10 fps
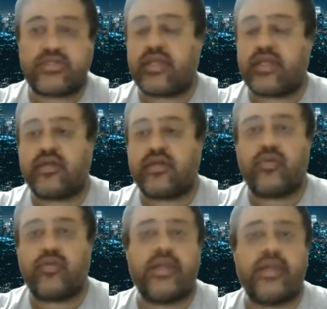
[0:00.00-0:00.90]
and I think
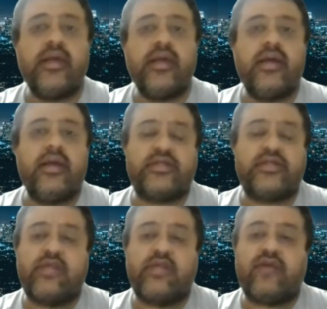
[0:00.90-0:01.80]
globally
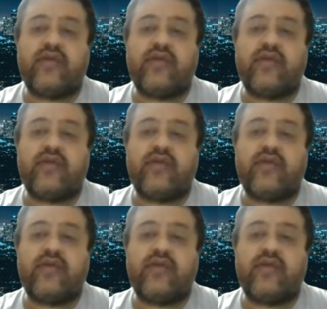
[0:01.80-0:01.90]
itself.